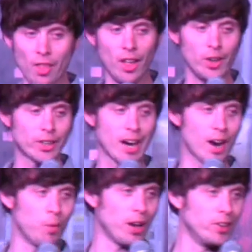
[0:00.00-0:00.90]
gun though, you
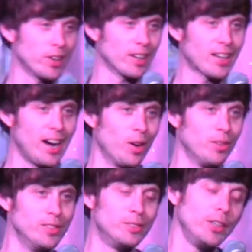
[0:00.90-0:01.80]
kind of want you're gonna kind
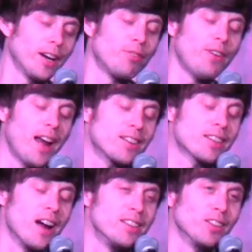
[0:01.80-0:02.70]
of you're gonna
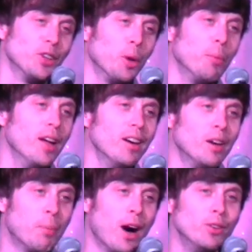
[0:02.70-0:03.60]
fantasize a little
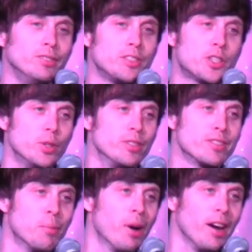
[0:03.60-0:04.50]
bit about shooting
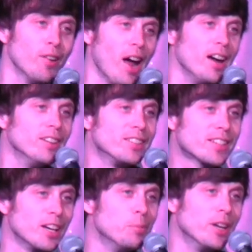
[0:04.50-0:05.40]
somebody, right?
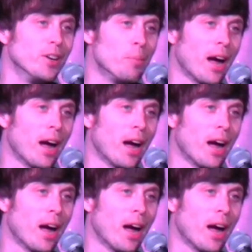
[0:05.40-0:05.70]
It's gonna be in the